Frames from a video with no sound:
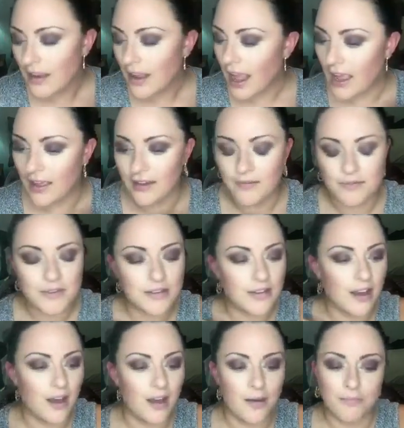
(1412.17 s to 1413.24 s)
and
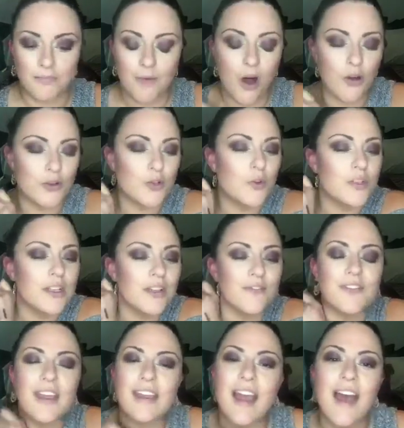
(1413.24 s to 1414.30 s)
all sorts of,
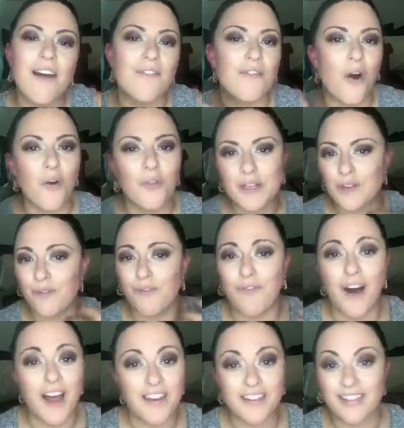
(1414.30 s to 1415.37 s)
they have all these
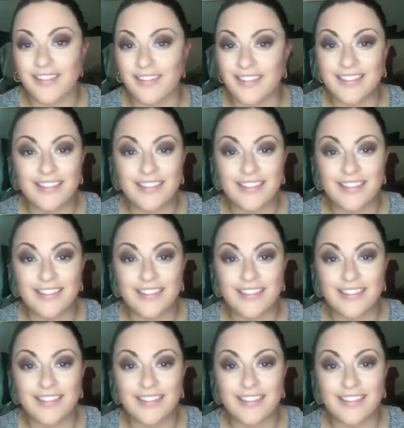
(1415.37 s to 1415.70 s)
fun